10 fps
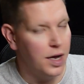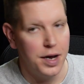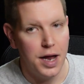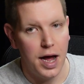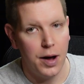
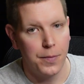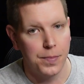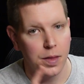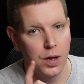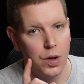Now,
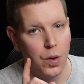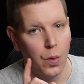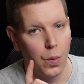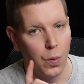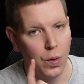
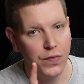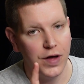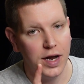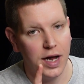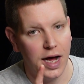one
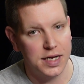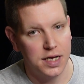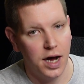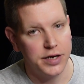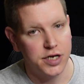thing that has
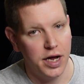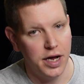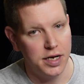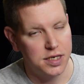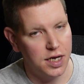not
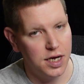changed